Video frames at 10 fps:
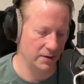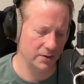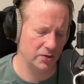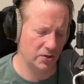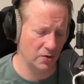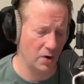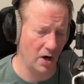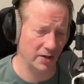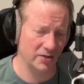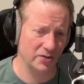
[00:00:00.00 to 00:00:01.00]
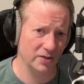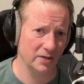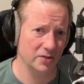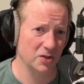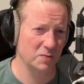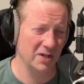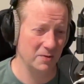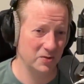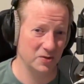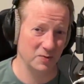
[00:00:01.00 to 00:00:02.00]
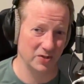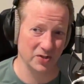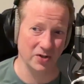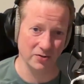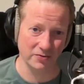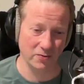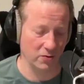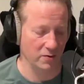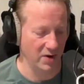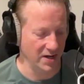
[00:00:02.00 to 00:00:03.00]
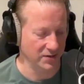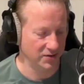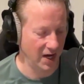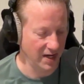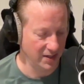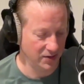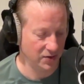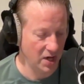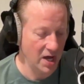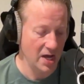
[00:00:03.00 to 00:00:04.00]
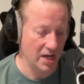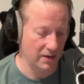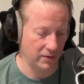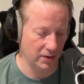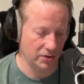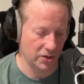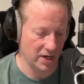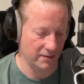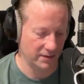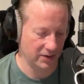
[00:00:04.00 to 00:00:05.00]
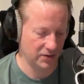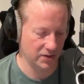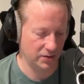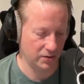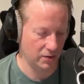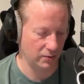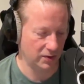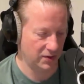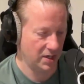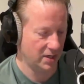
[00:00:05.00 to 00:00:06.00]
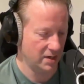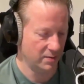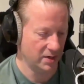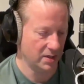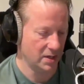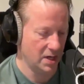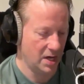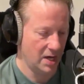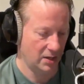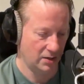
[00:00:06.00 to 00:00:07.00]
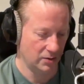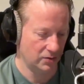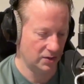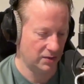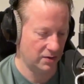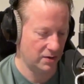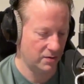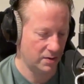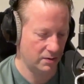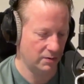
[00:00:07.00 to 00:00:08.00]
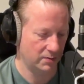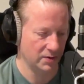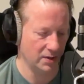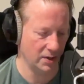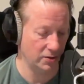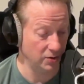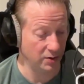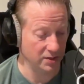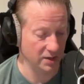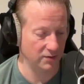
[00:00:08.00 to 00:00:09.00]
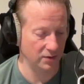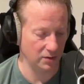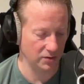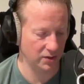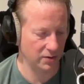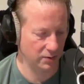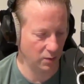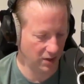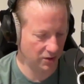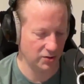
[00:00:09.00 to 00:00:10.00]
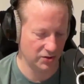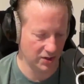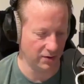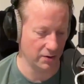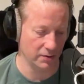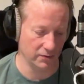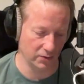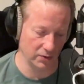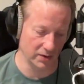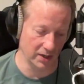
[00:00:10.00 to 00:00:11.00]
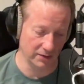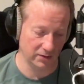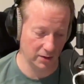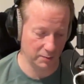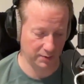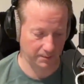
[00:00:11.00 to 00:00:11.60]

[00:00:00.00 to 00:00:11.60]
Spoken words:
So honestly, this just becomes as much an art form as science if you're going to try and fix this. So let's say I come in, go 0, whoops, not 127, go 0, 100, 0 for the envelope.